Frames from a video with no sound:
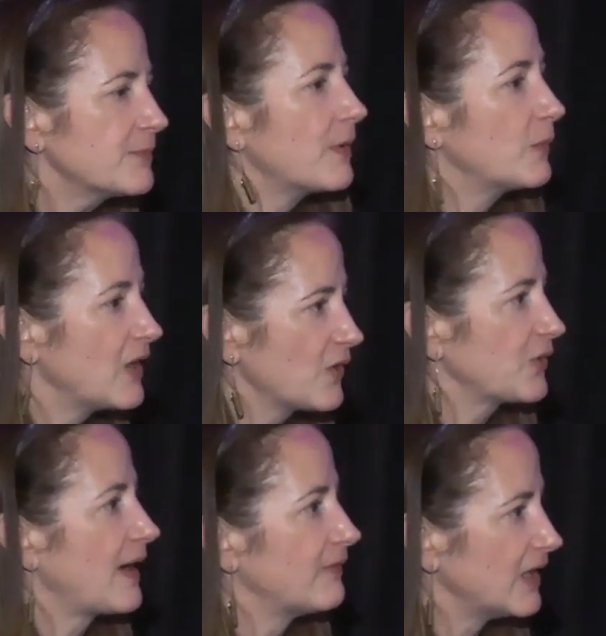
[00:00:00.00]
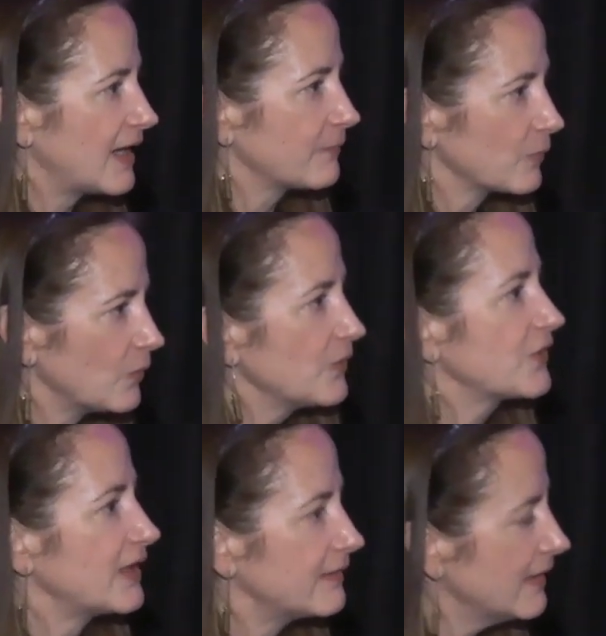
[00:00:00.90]
But we also have a lot of rules
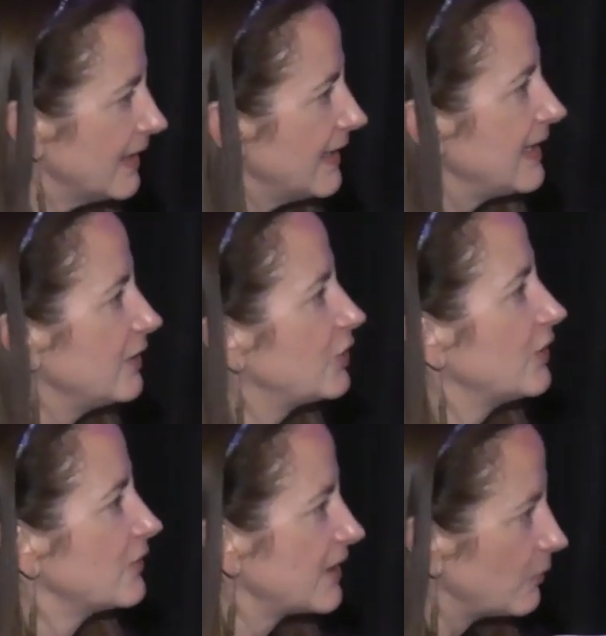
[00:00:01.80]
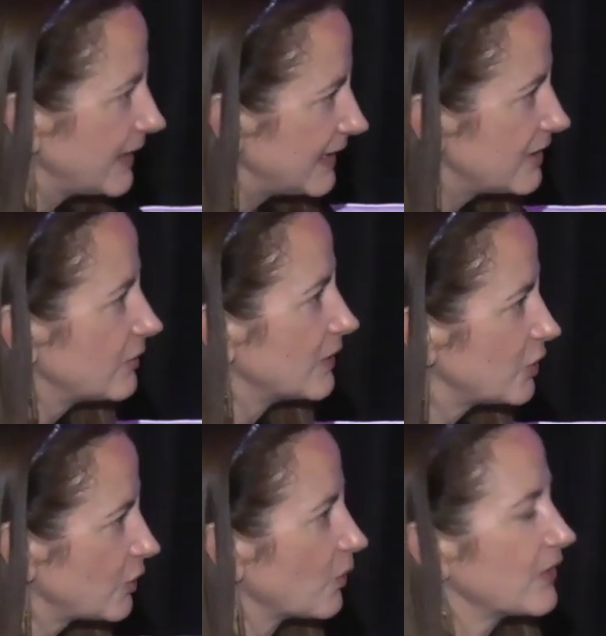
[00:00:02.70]
and issues that we need to
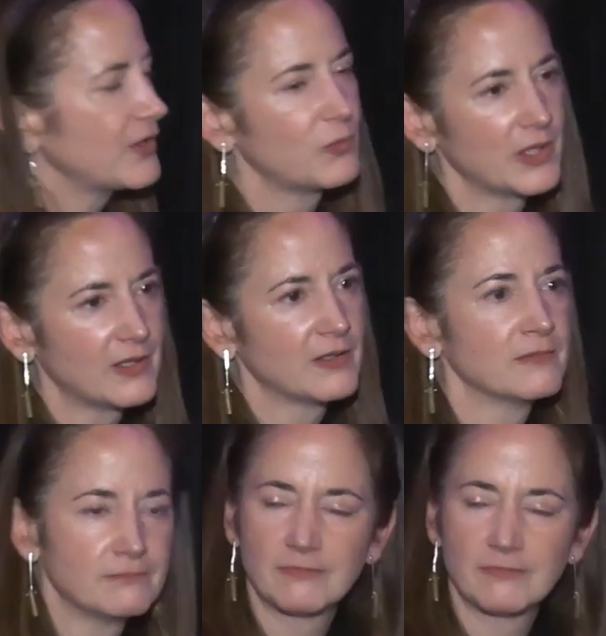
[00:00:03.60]
ensure that we're